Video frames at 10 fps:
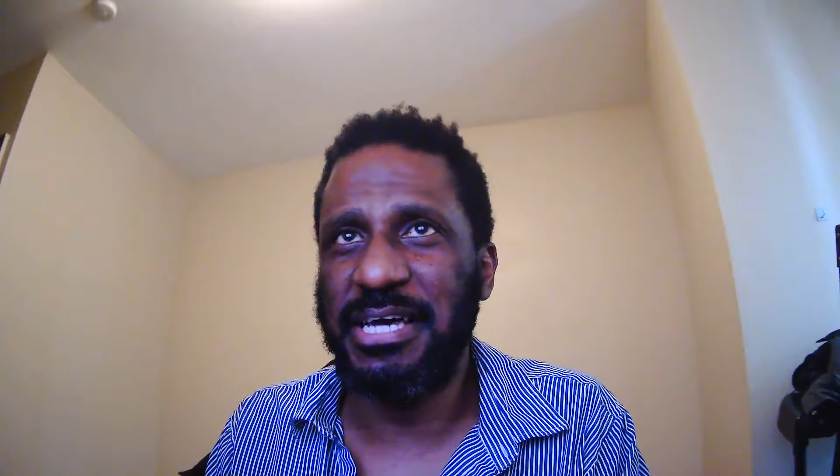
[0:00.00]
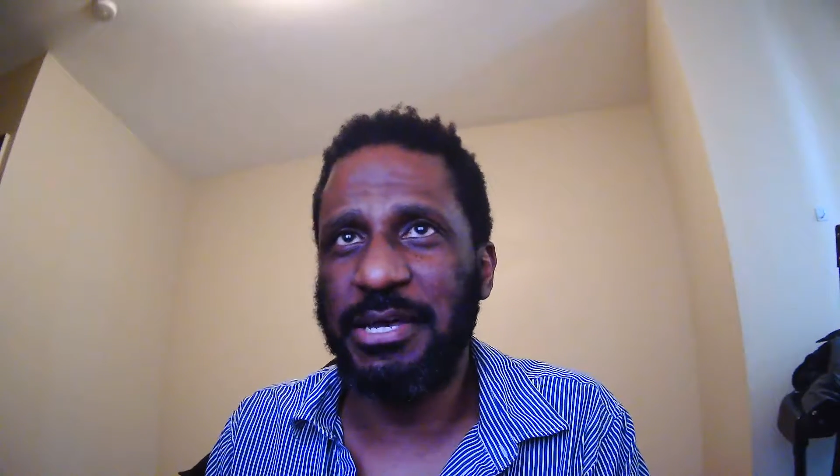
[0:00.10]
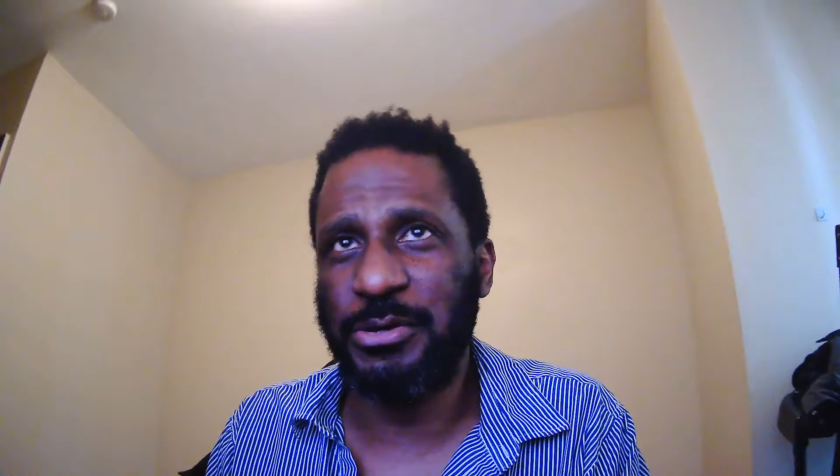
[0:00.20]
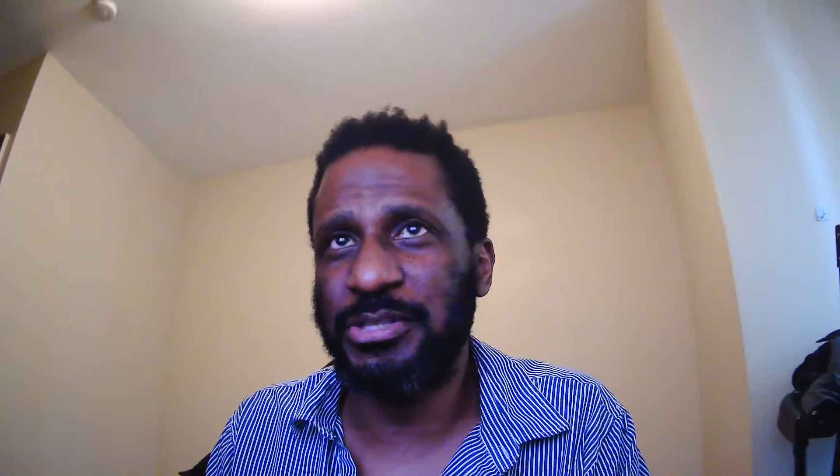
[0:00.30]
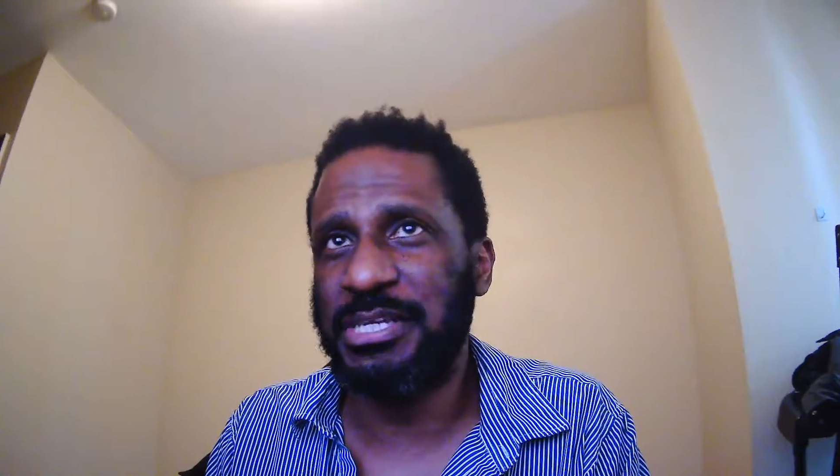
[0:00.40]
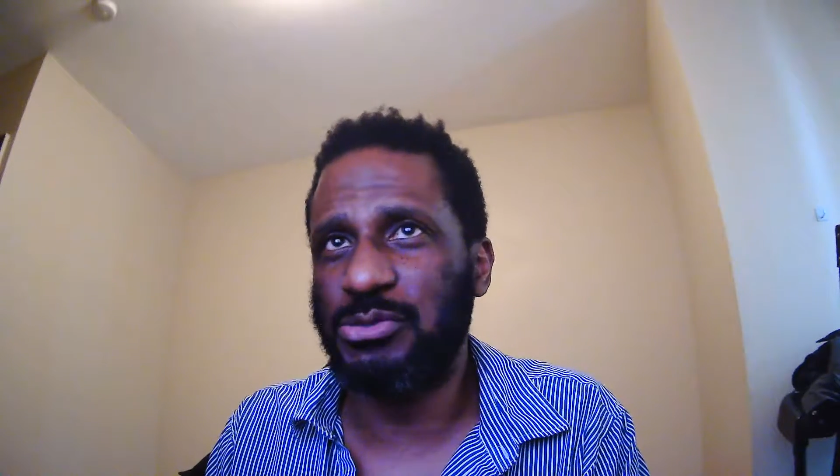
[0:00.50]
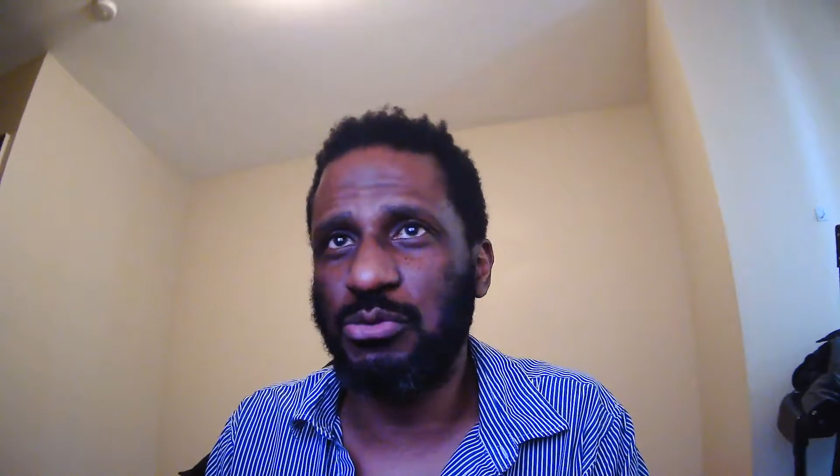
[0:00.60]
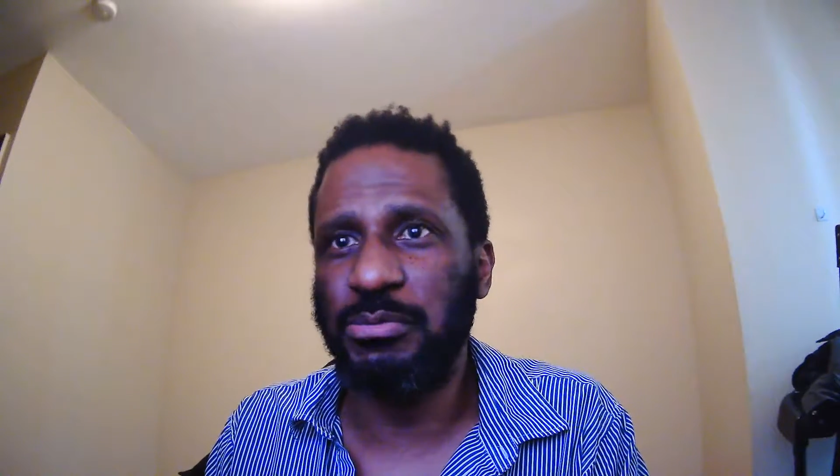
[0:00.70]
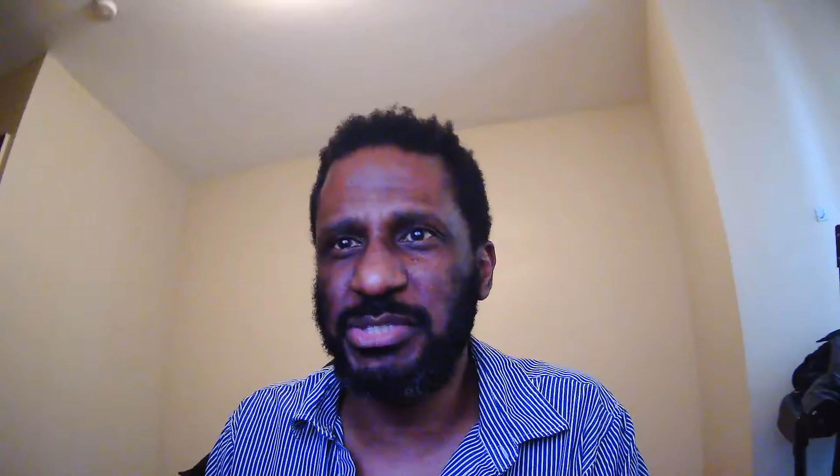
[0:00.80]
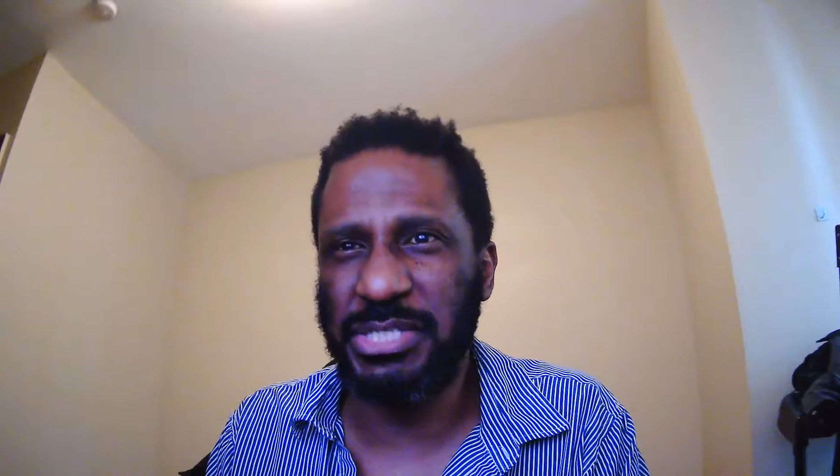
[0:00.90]
I heard there's
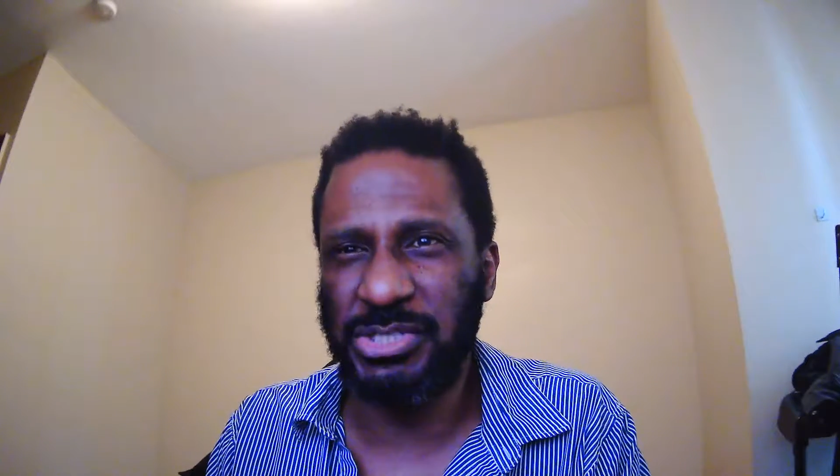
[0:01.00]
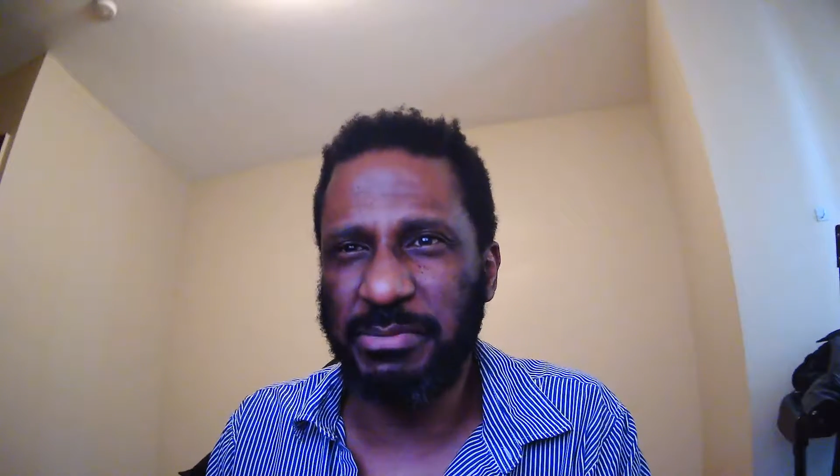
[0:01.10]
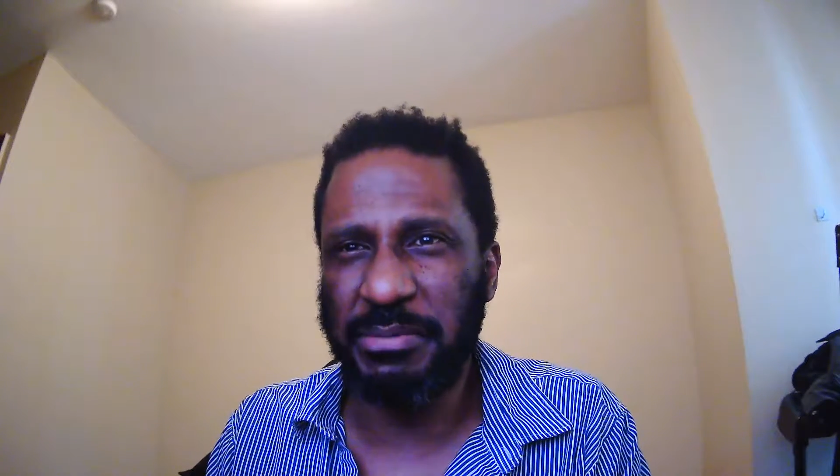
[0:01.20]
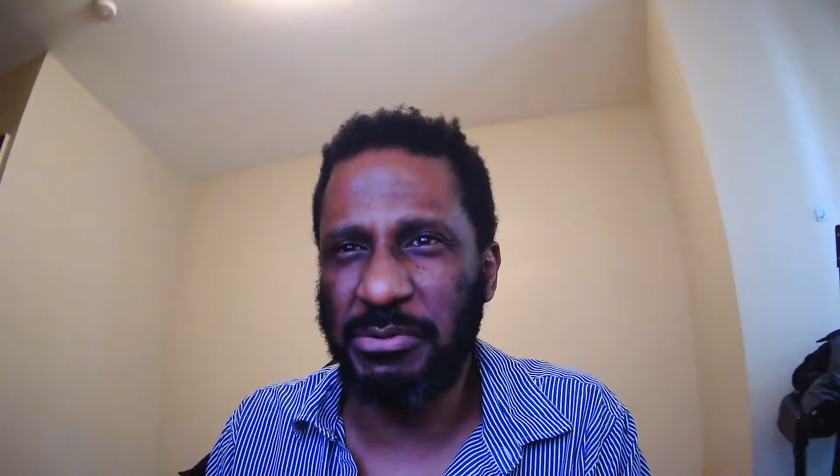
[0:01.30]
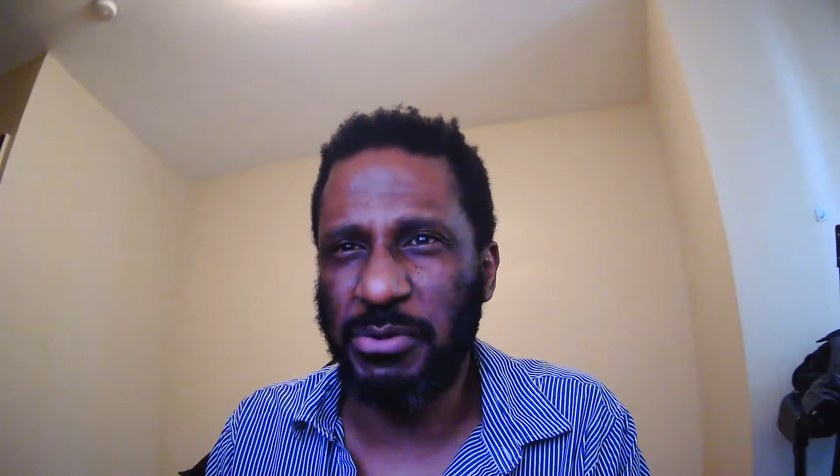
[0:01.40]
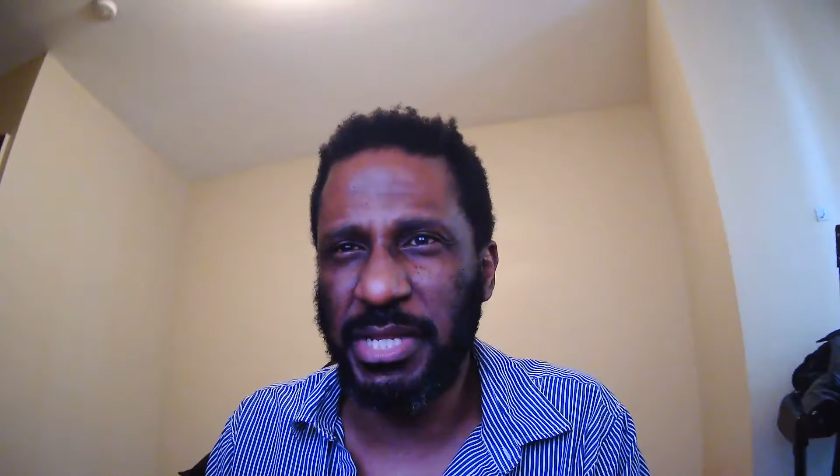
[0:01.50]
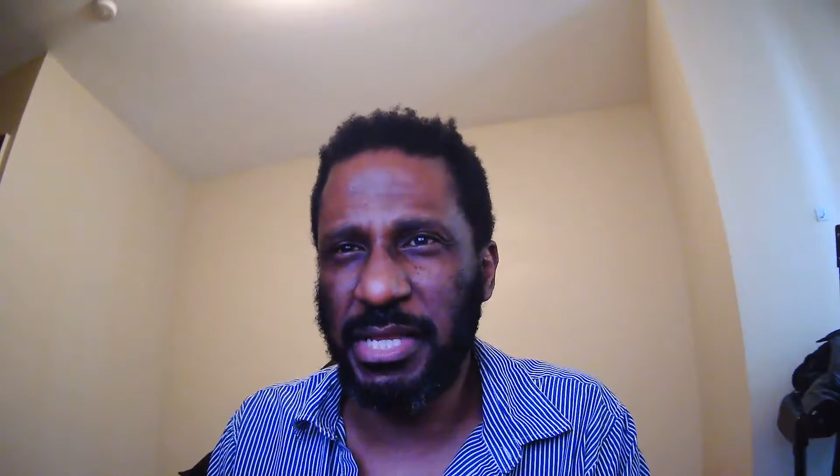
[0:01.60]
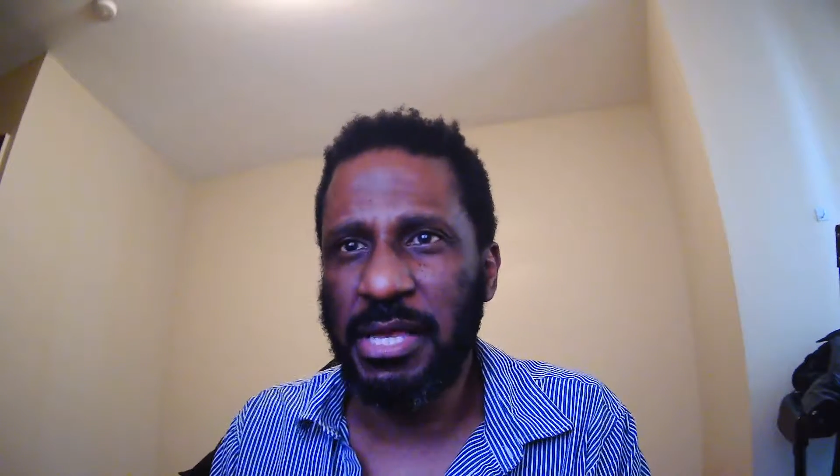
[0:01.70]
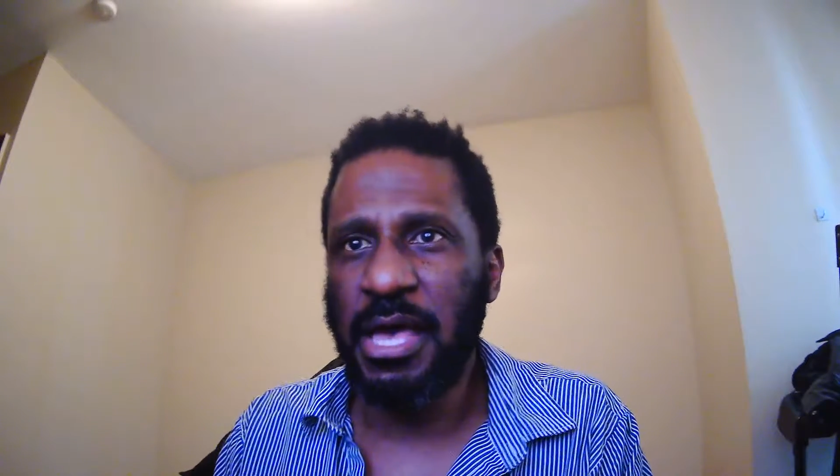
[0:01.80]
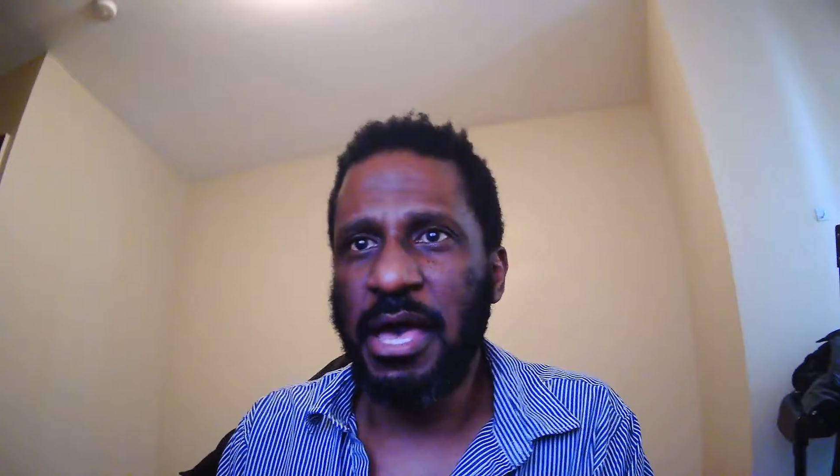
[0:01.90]
rumors that she might be running,